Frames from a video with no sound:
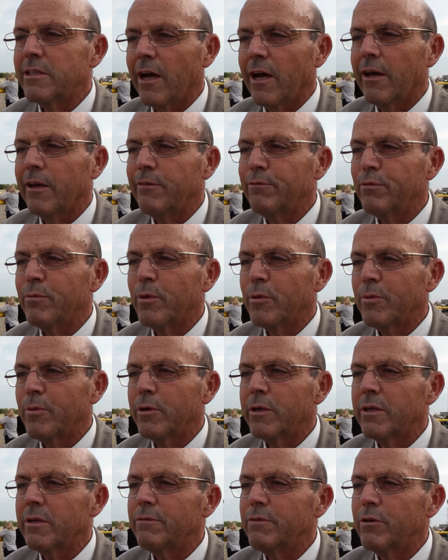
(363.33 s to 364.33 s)
tied from the
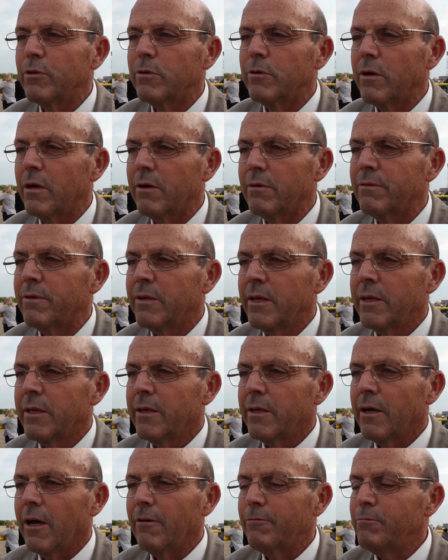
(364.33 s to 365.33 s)
point of view
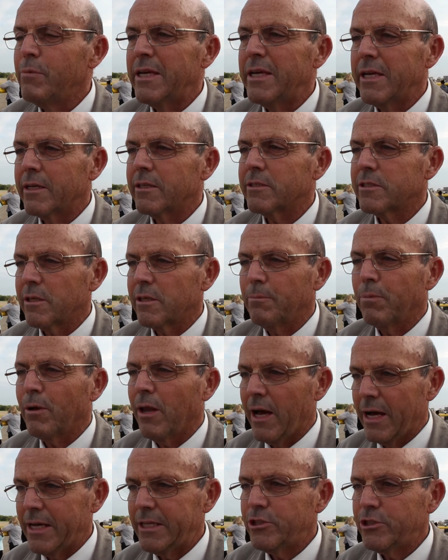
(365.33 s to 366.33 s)
of being a
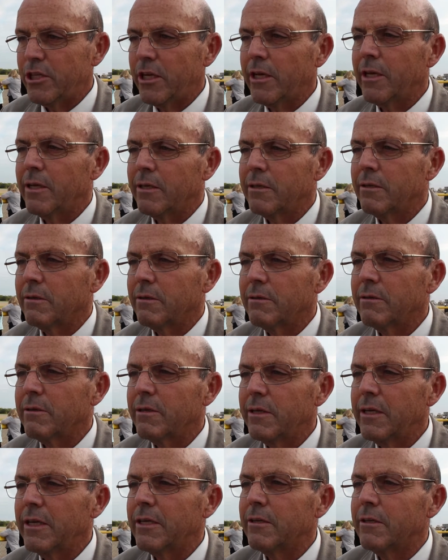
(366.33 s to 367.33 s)
supply chain
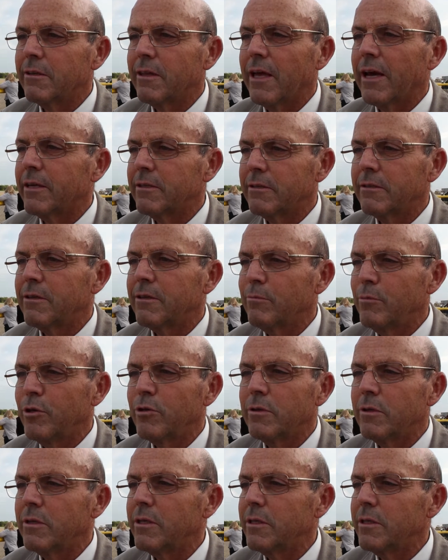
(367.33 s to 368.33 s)
into that
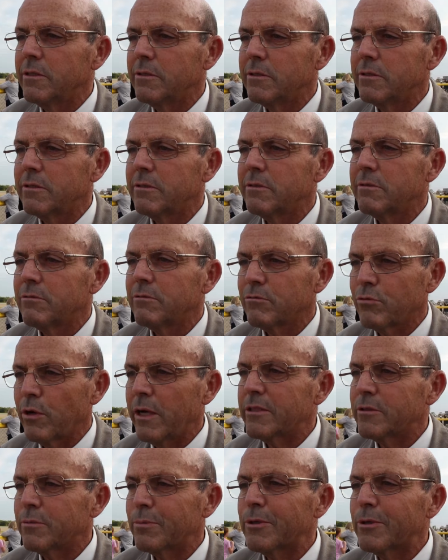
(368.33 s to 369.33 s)
community's
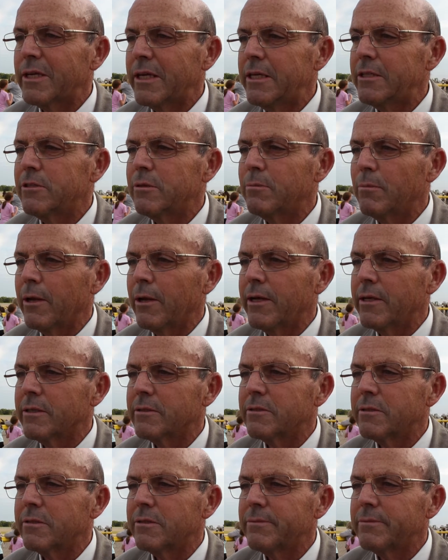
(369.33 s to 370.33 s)
transportation
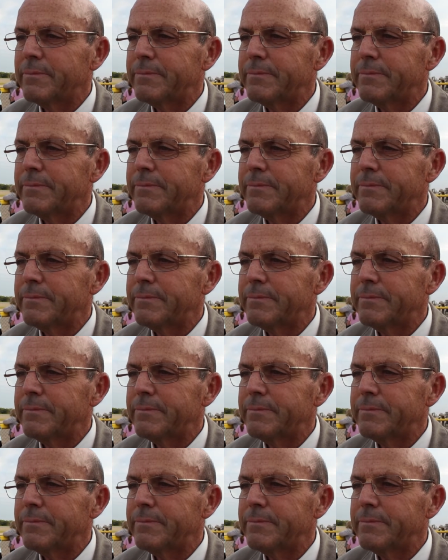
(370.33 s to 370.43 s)
plans.